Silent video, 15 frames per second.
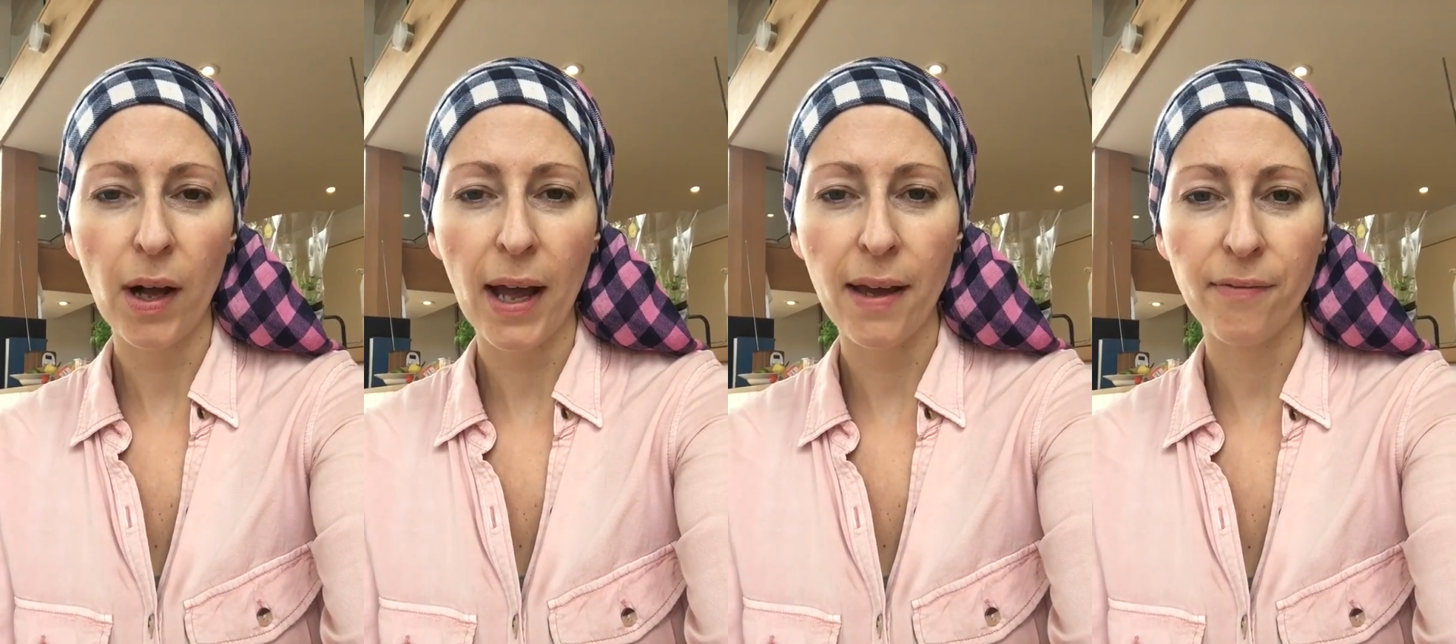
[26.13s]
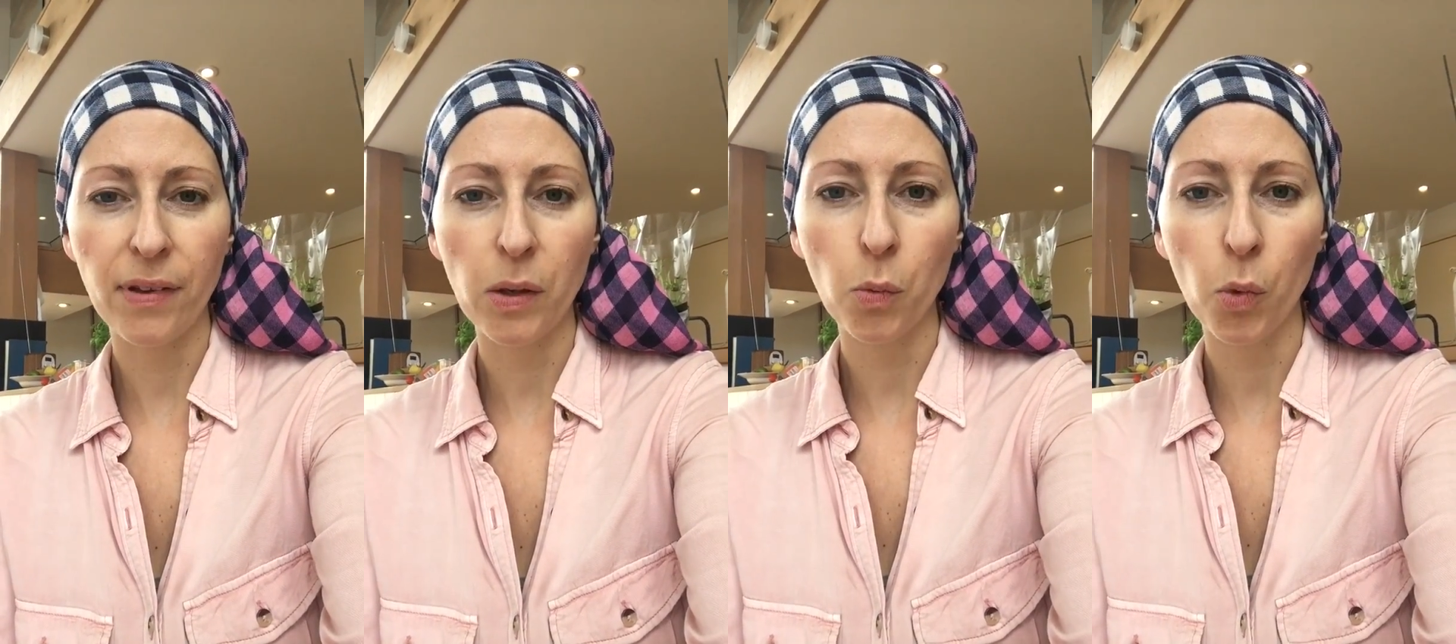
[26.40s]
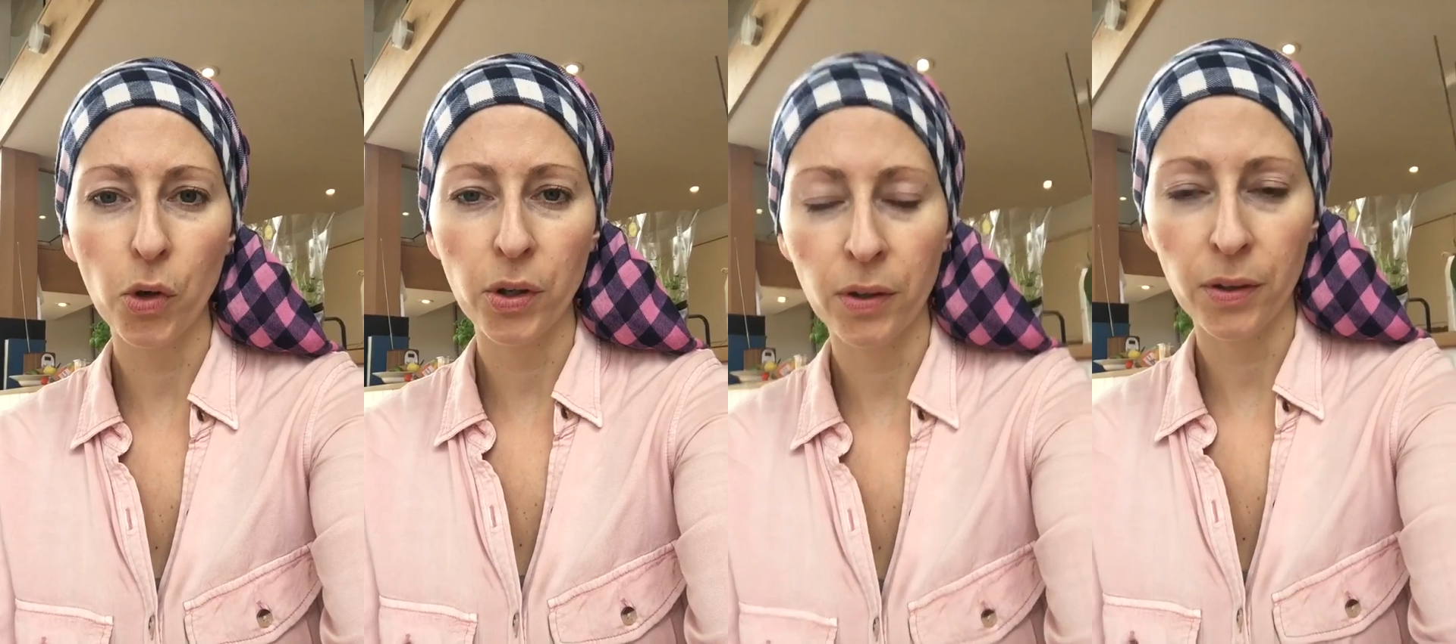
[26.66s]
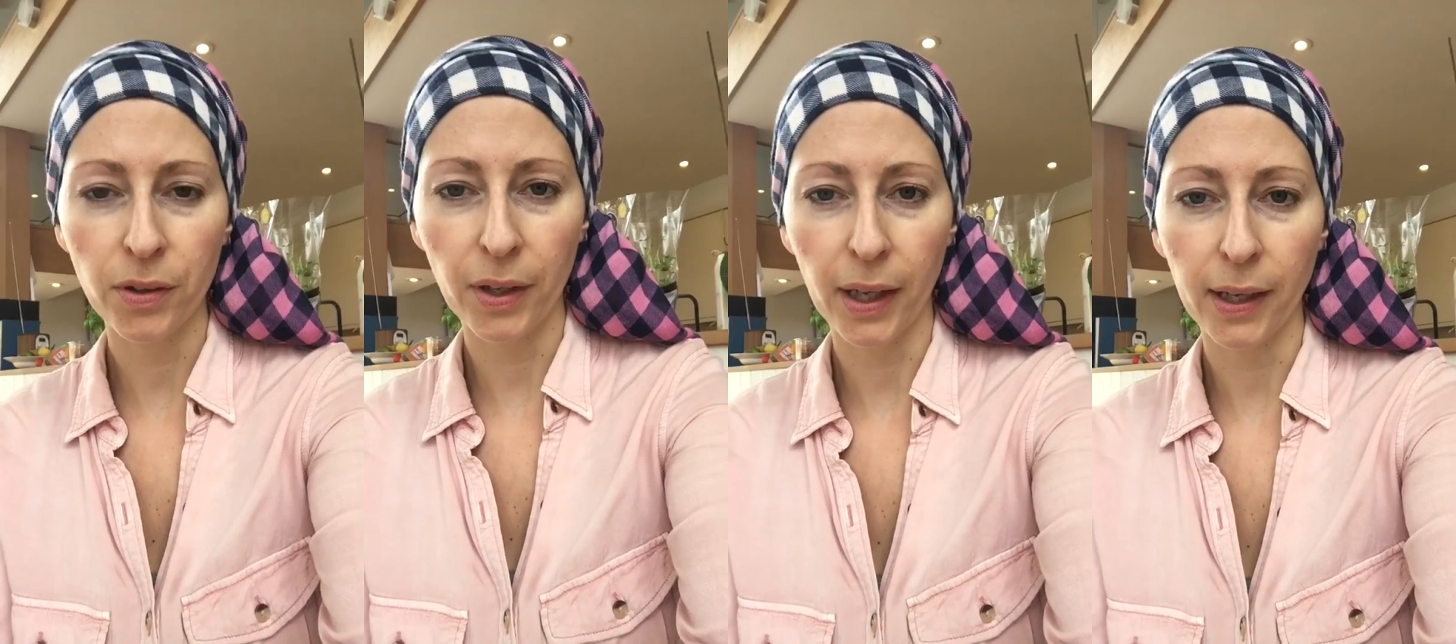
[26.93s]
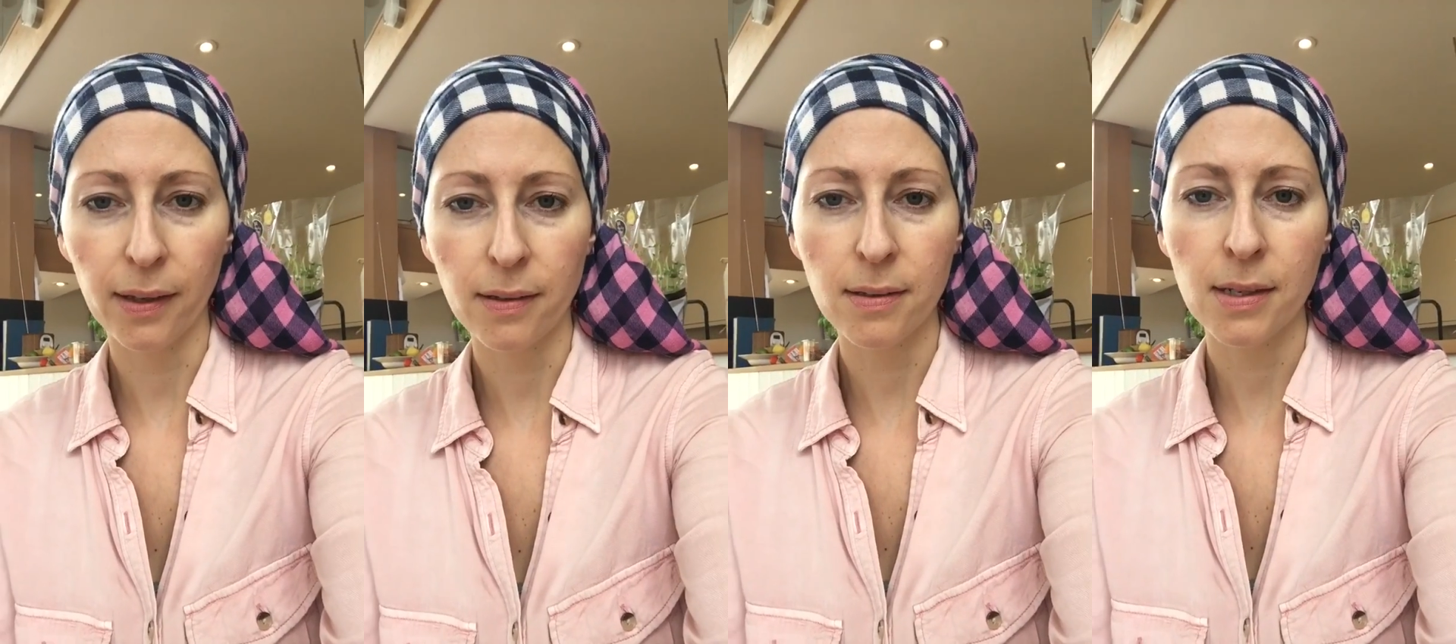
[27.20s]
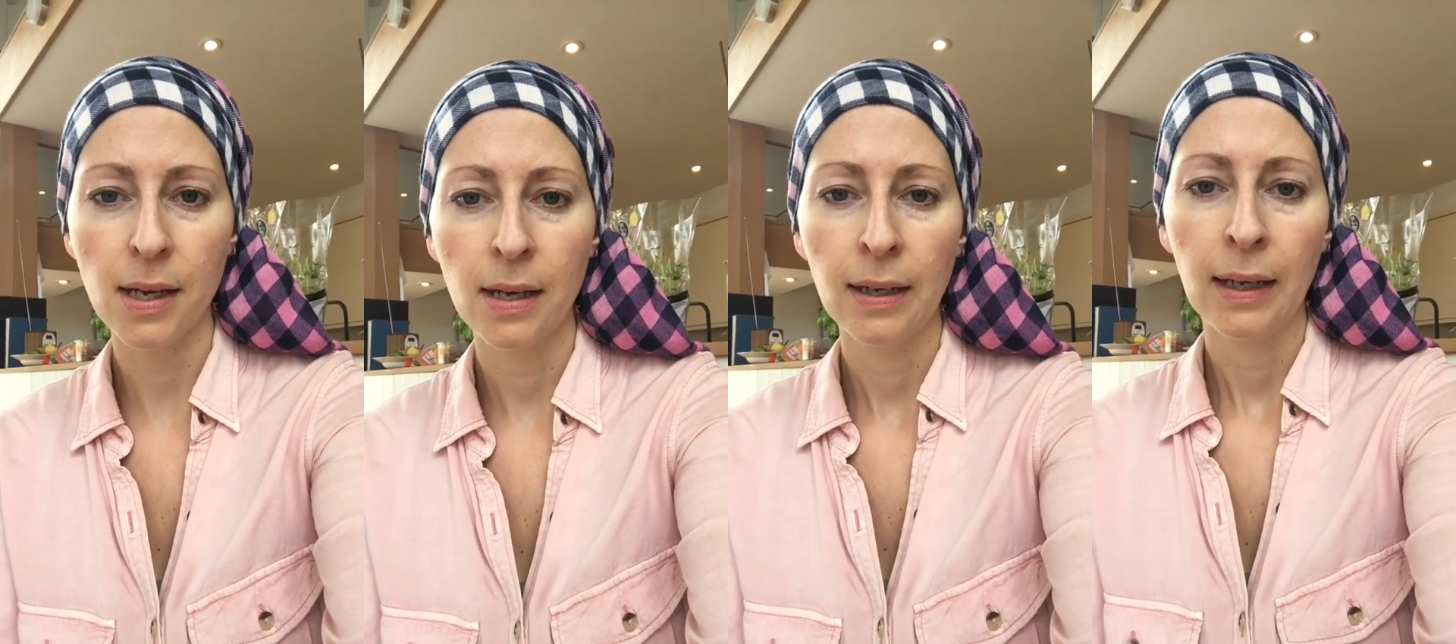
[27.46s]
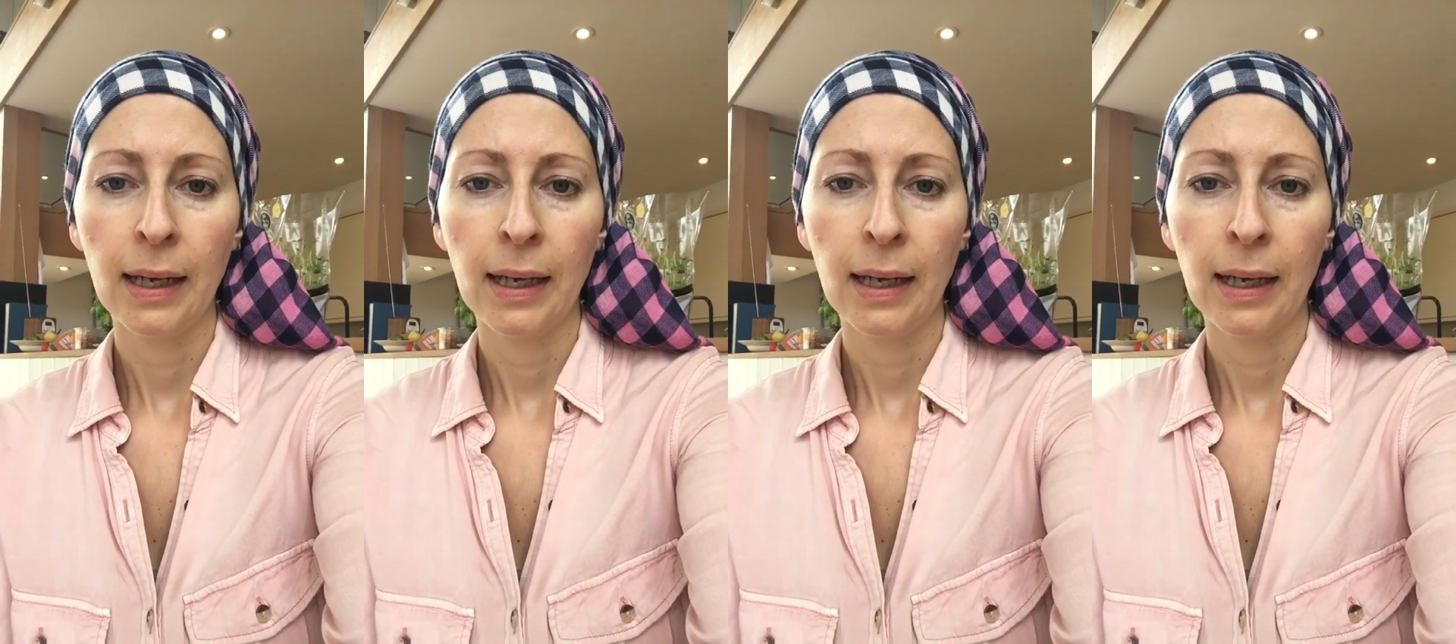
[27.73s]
heavy wooden things